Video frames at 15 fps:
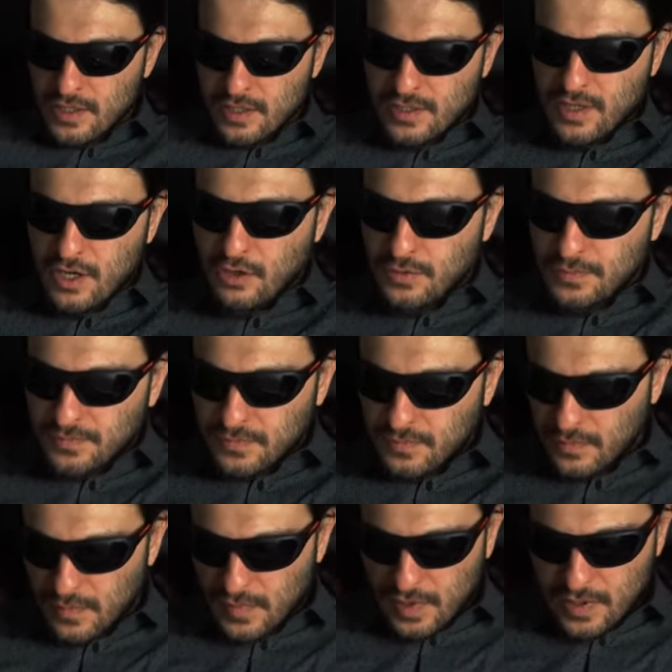so
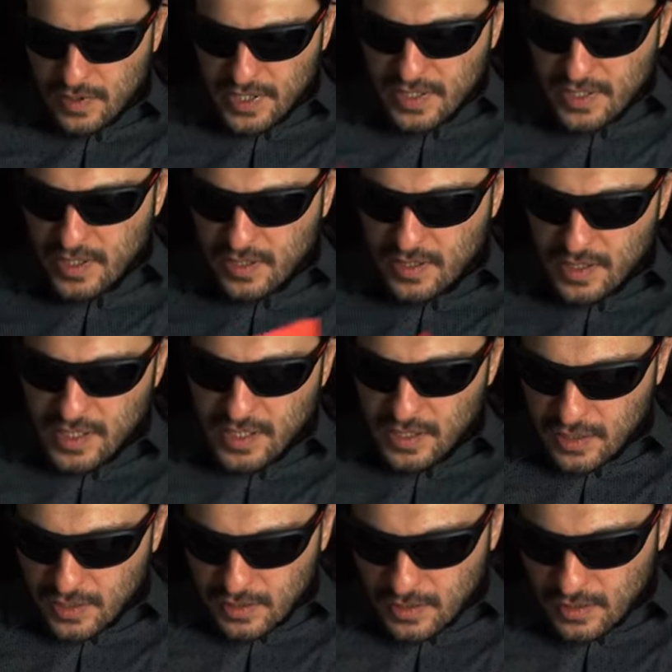this is
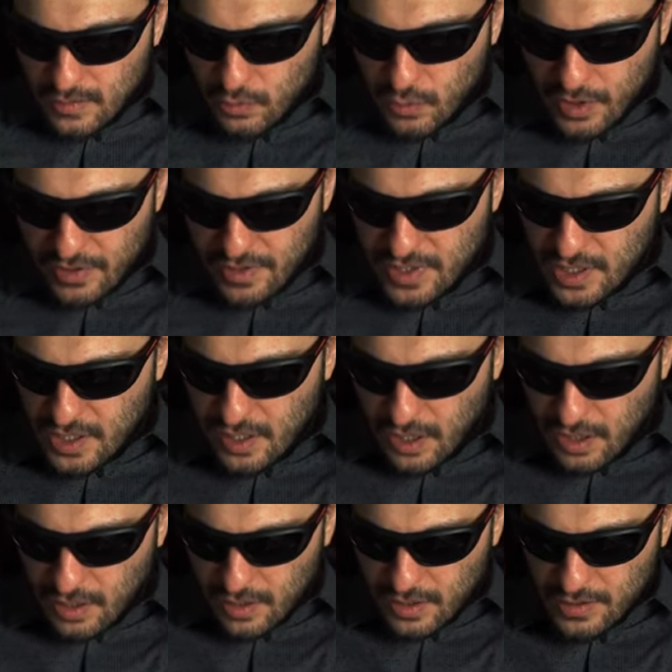the warranty
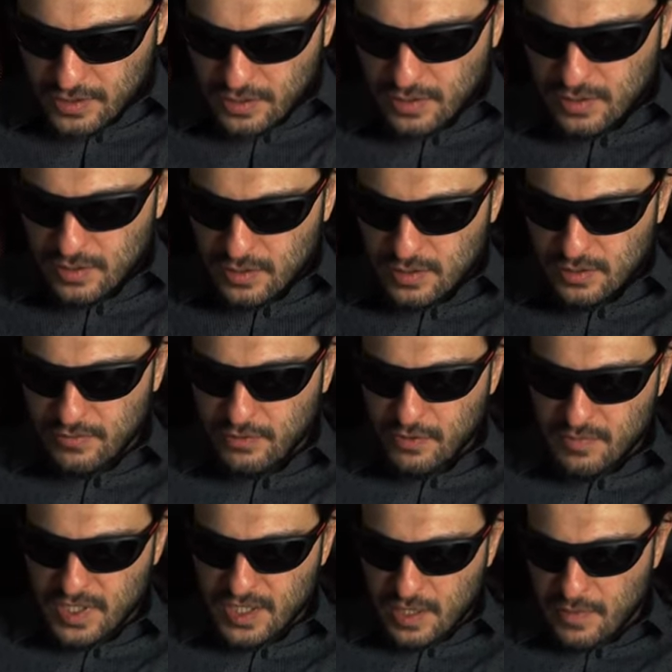card
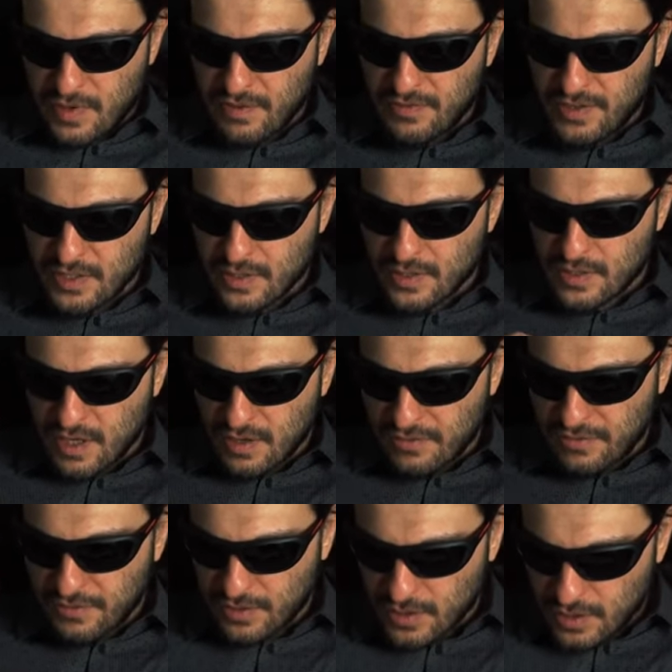from ZMF and
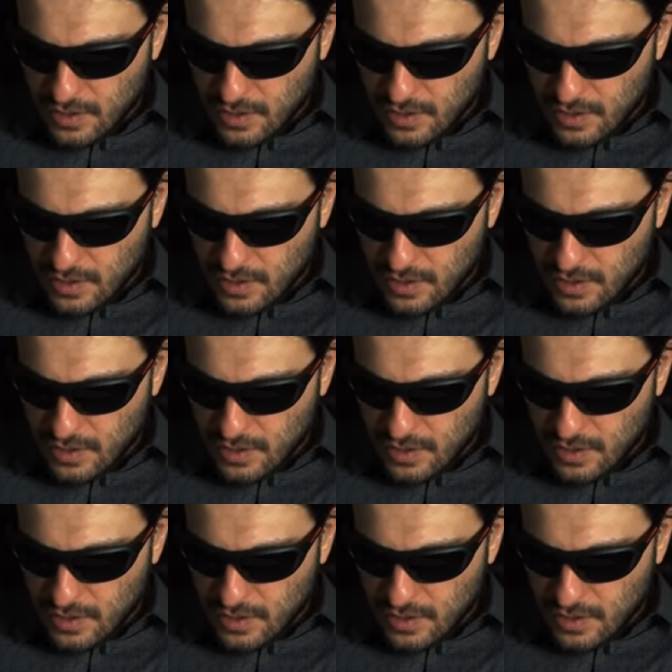stuff,